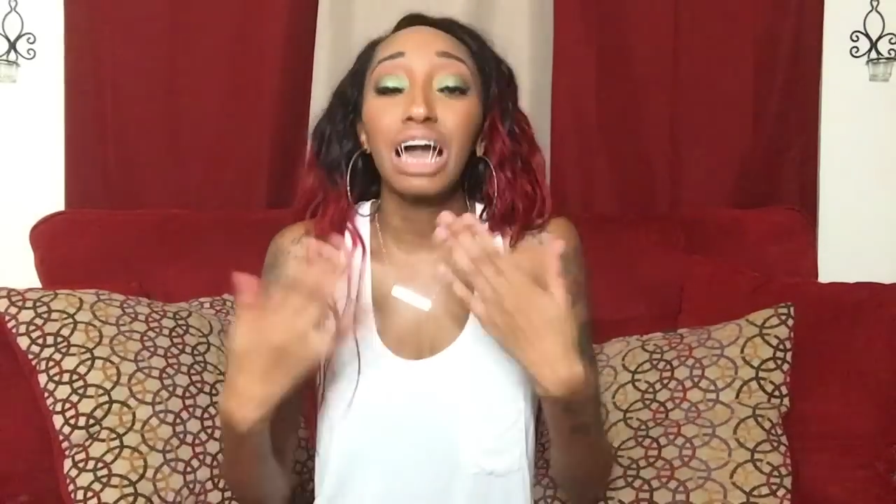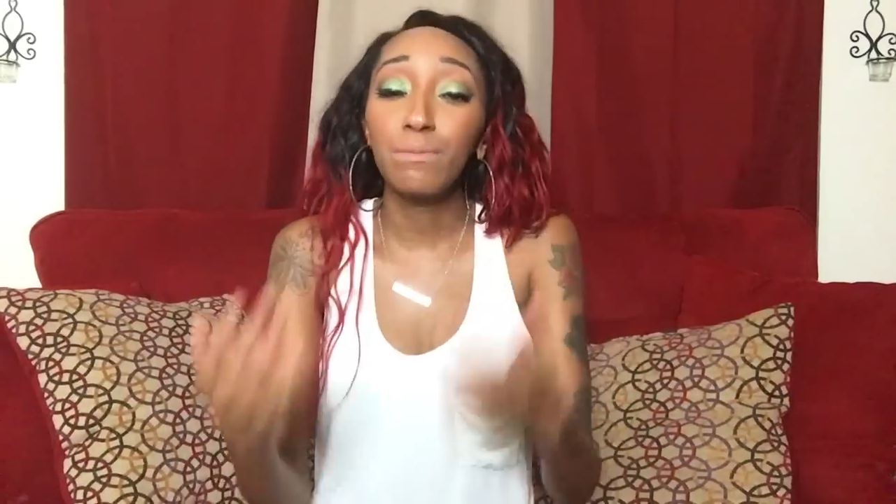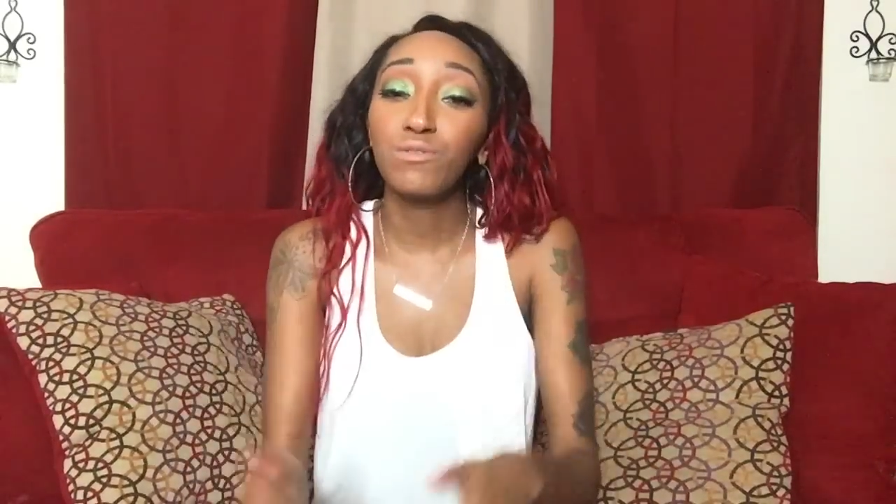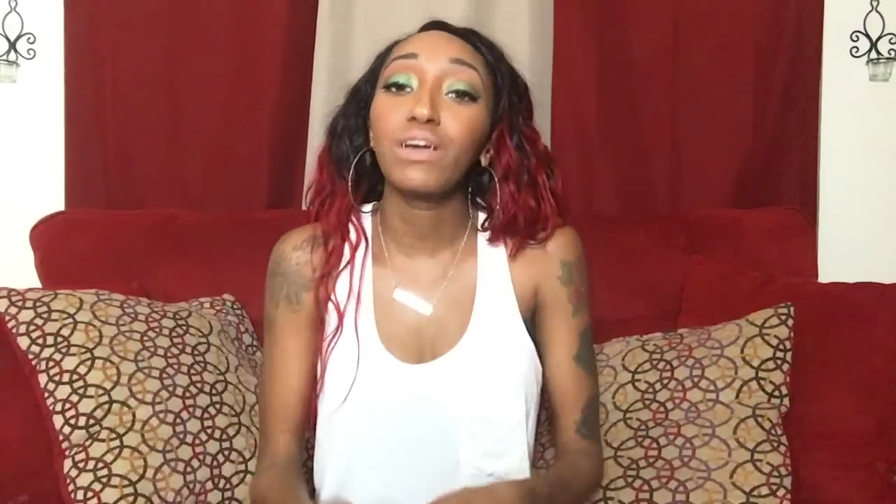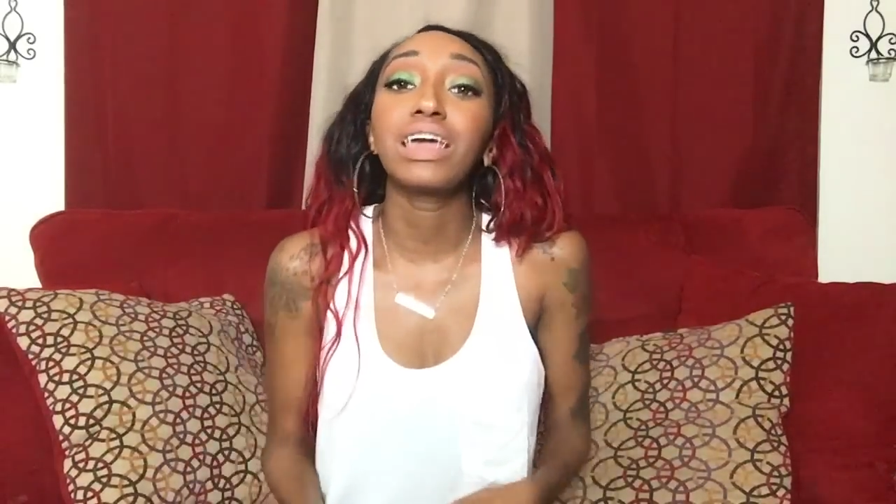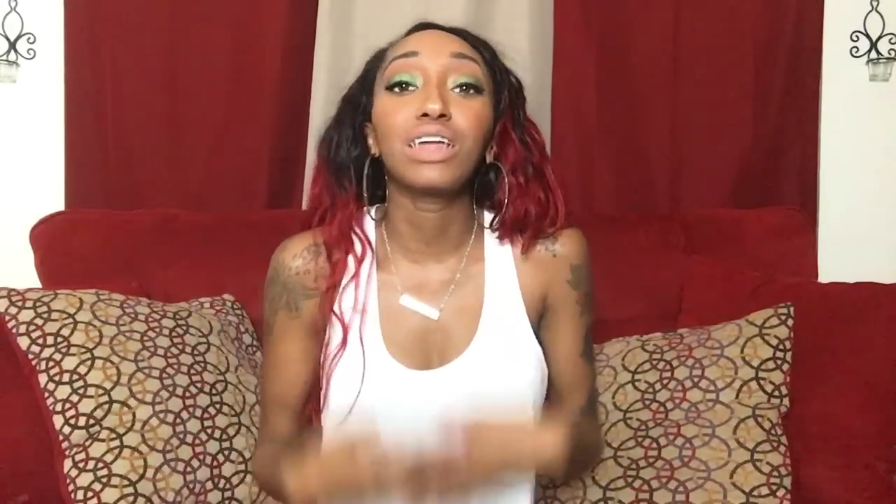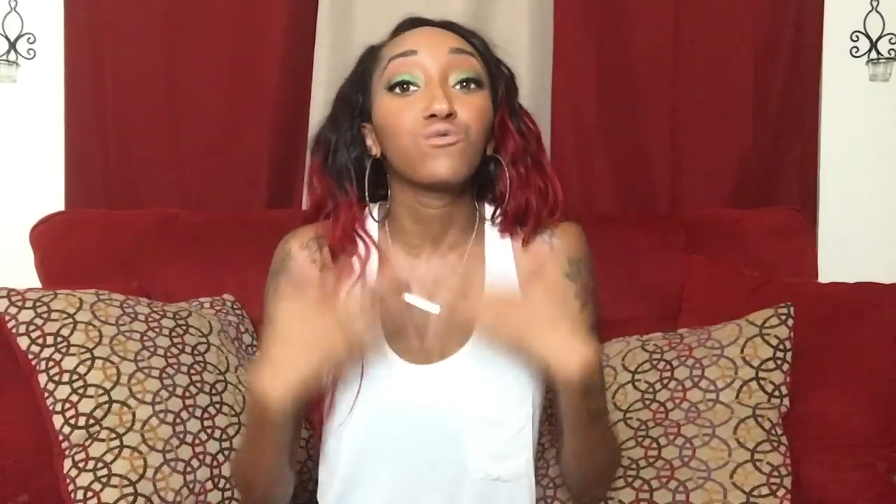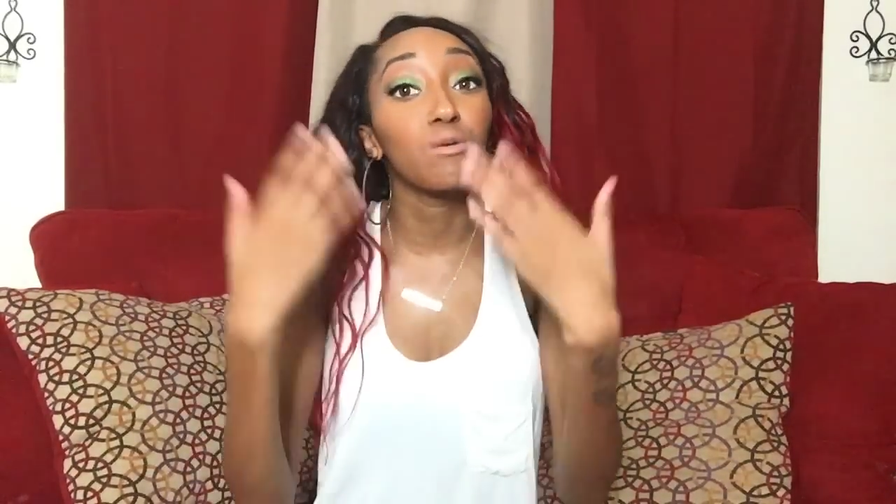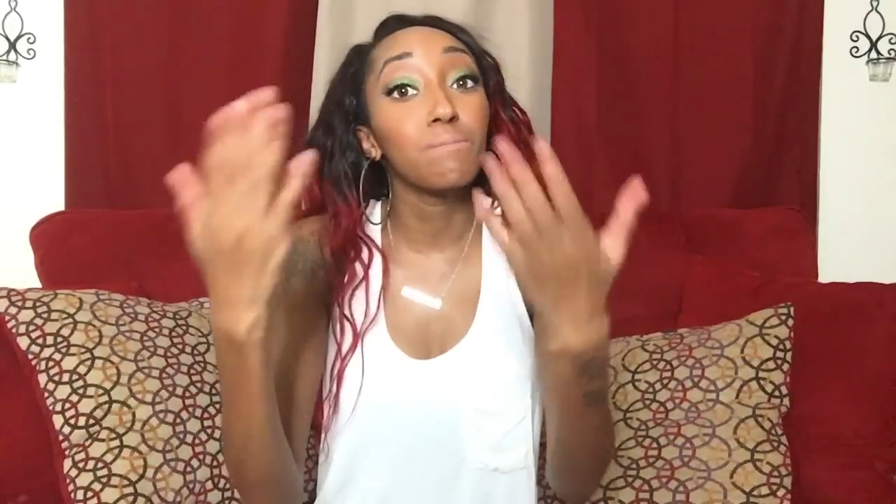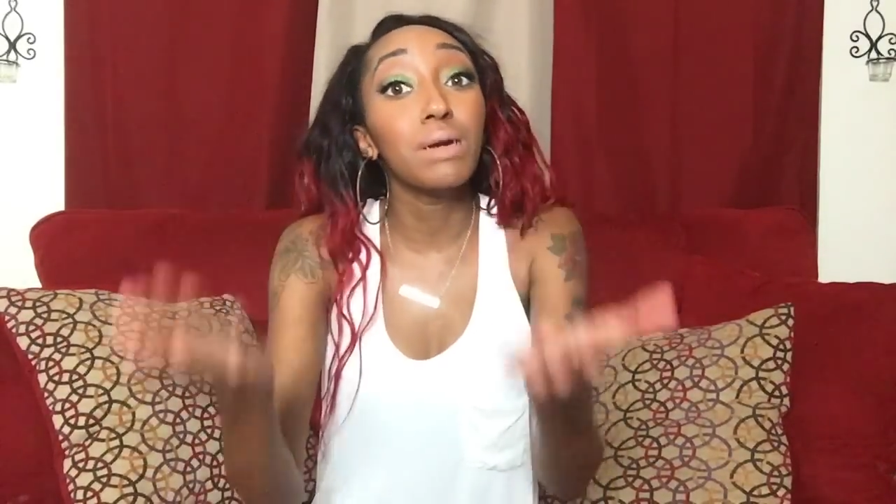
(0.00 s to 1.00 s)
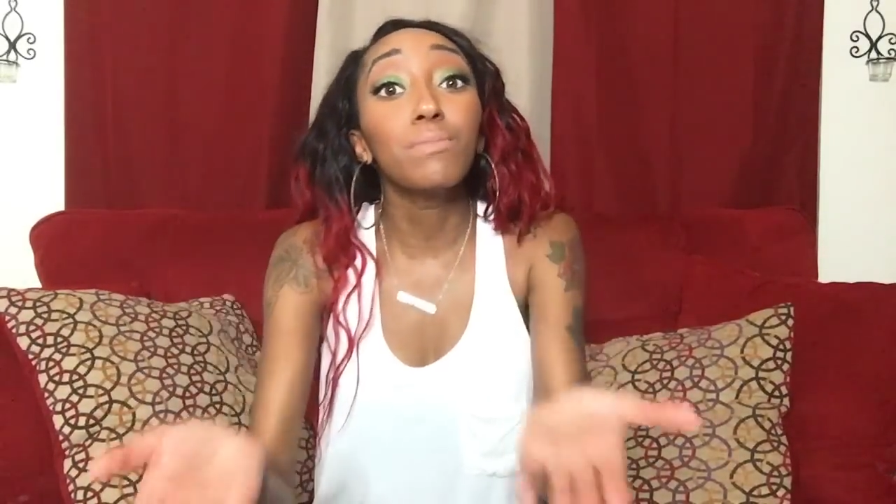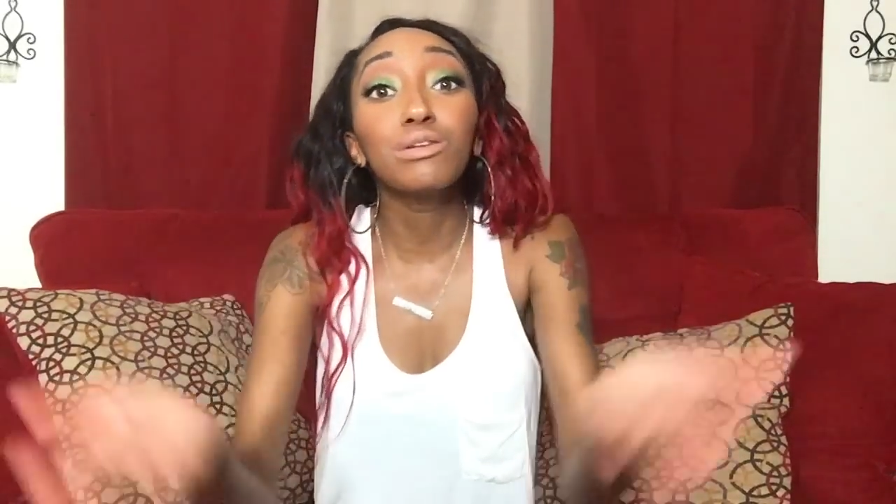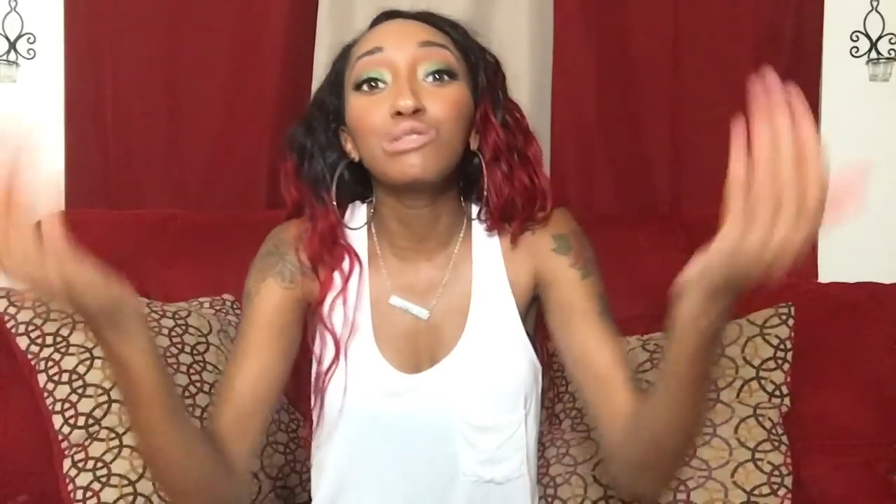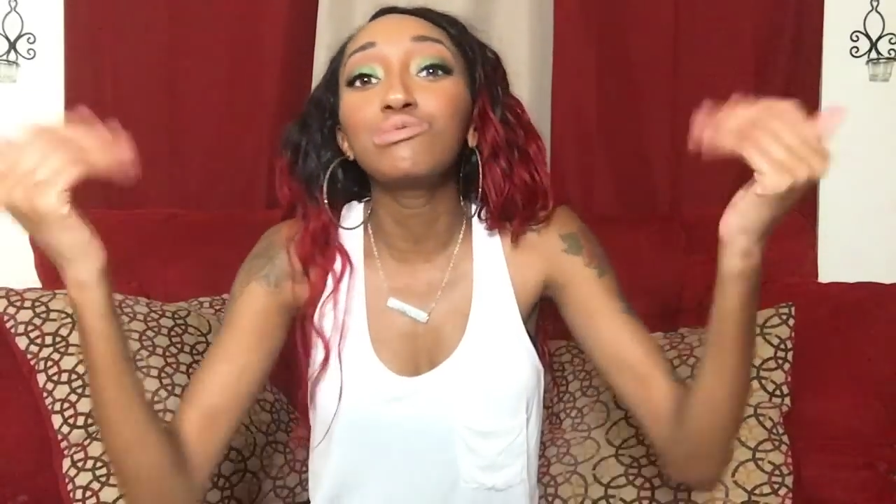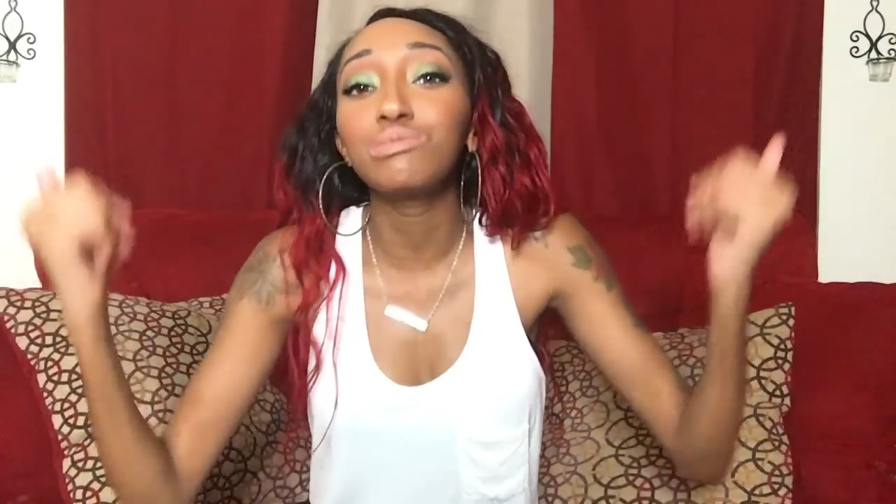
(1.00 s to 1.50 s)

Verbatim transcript: Comment, rate, and remember to